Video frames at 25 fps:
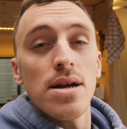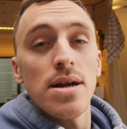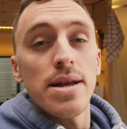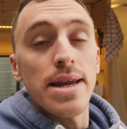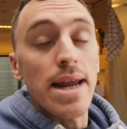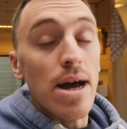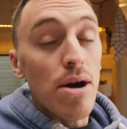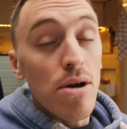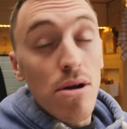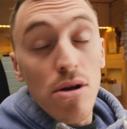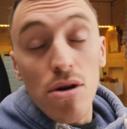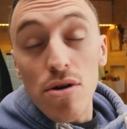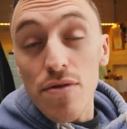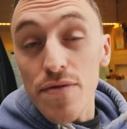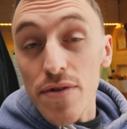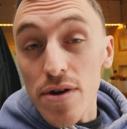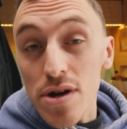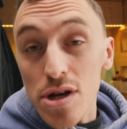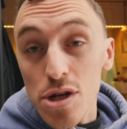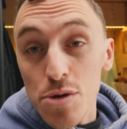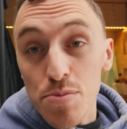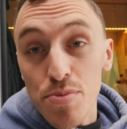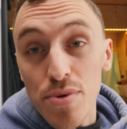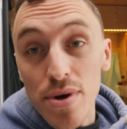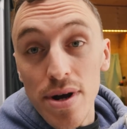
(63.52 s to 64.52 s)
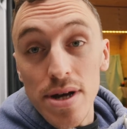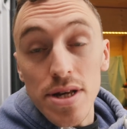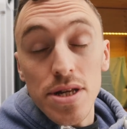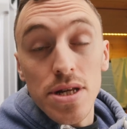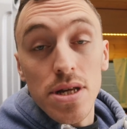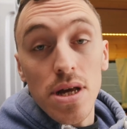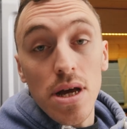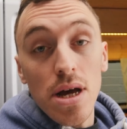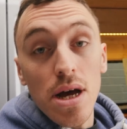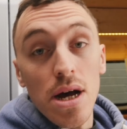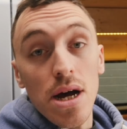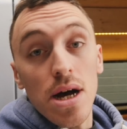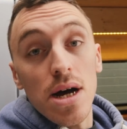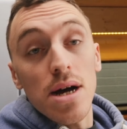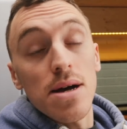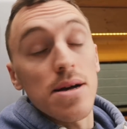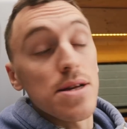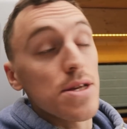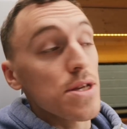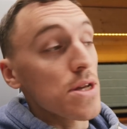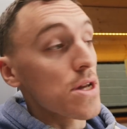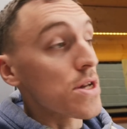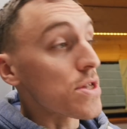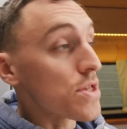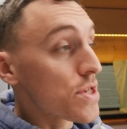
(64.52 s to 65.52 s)
Now, a lot of you expressed
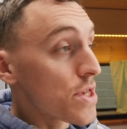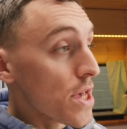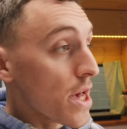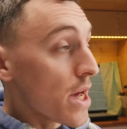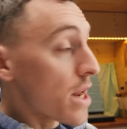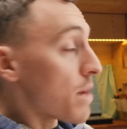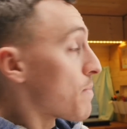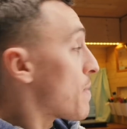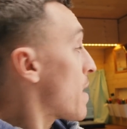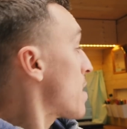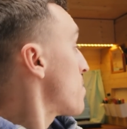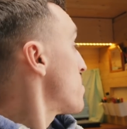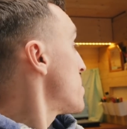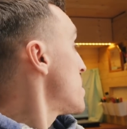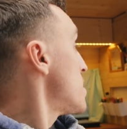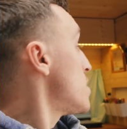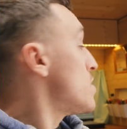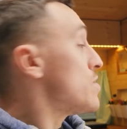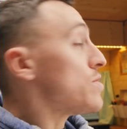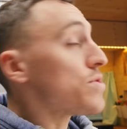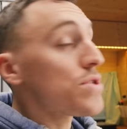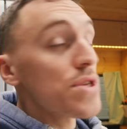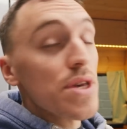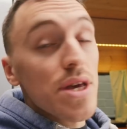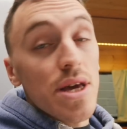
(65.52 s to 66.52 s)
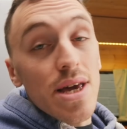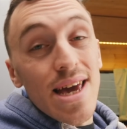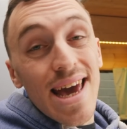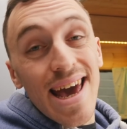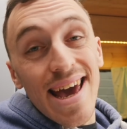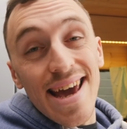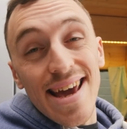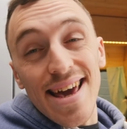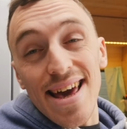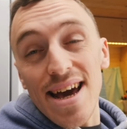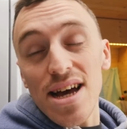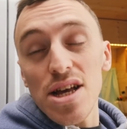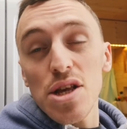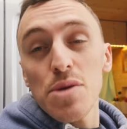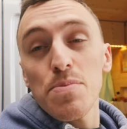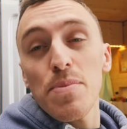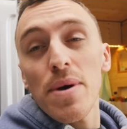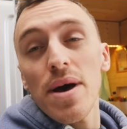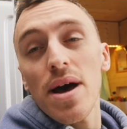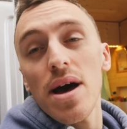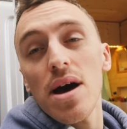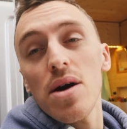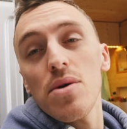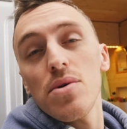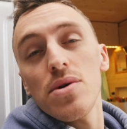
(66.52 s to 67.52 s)
concern about me using a
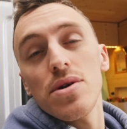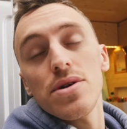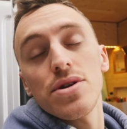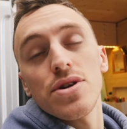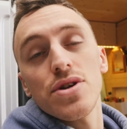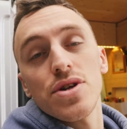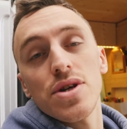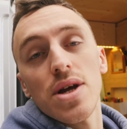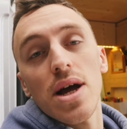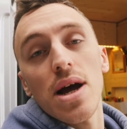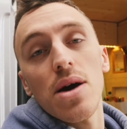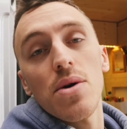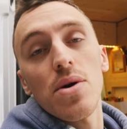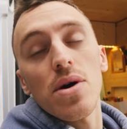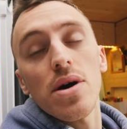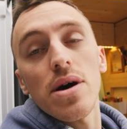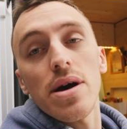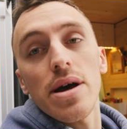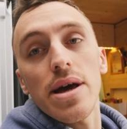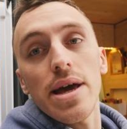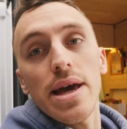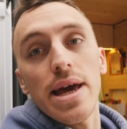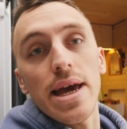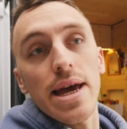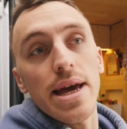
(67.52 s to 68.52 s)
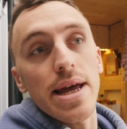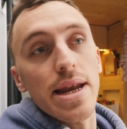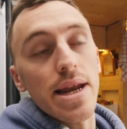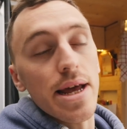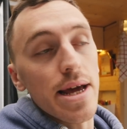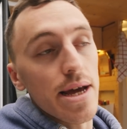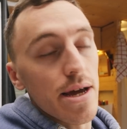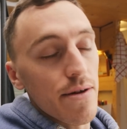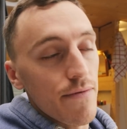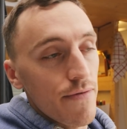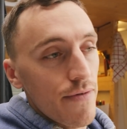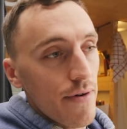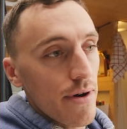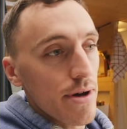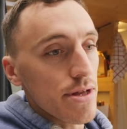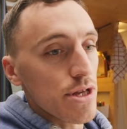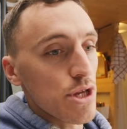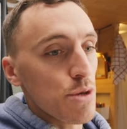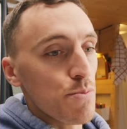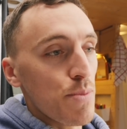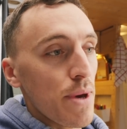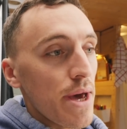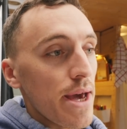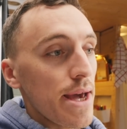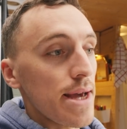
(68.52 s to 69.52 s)
gas-powered shower in a confined
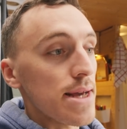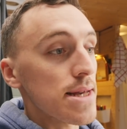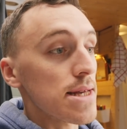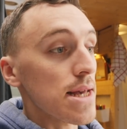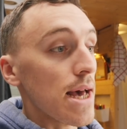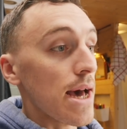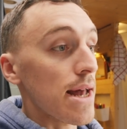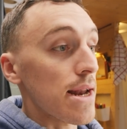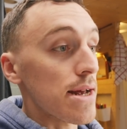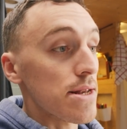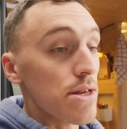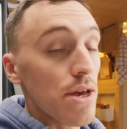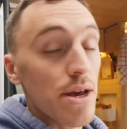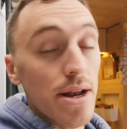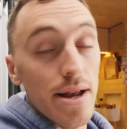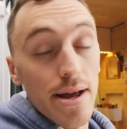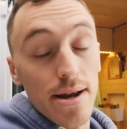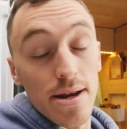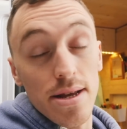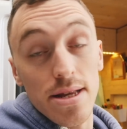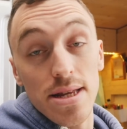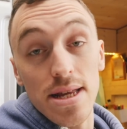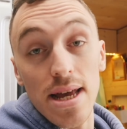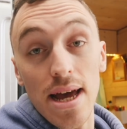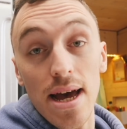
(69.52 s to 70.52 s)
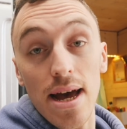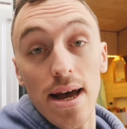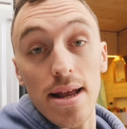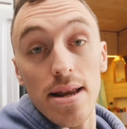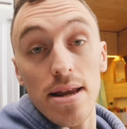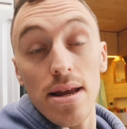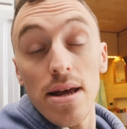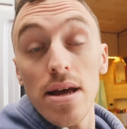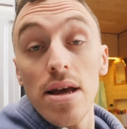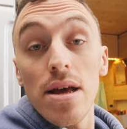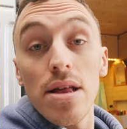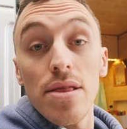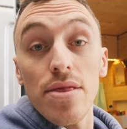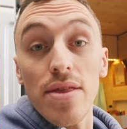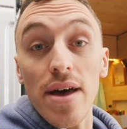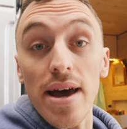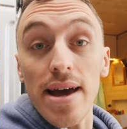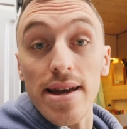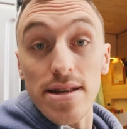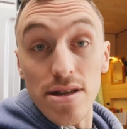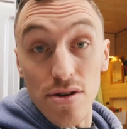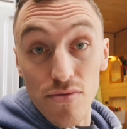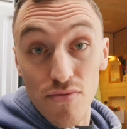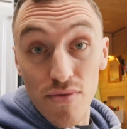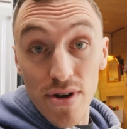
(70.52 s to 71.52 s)
space, and I totally understand that
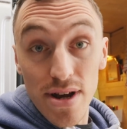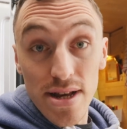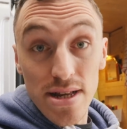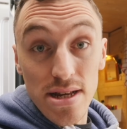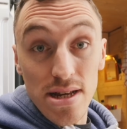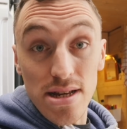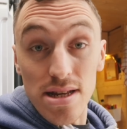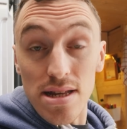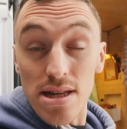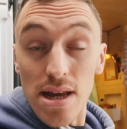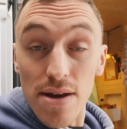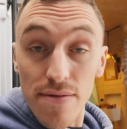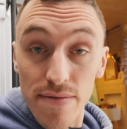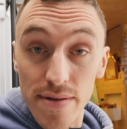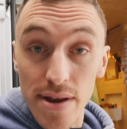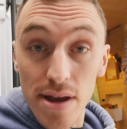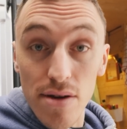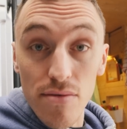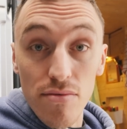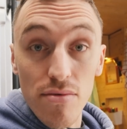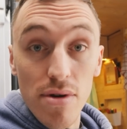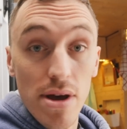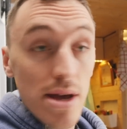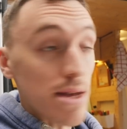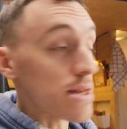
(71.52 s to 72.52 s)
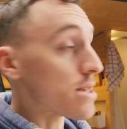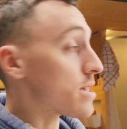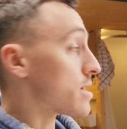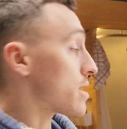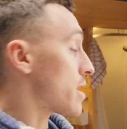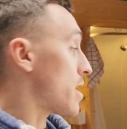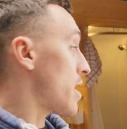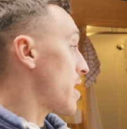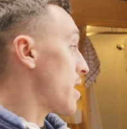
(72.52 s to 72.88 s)
is a risk. It's definitely a risk.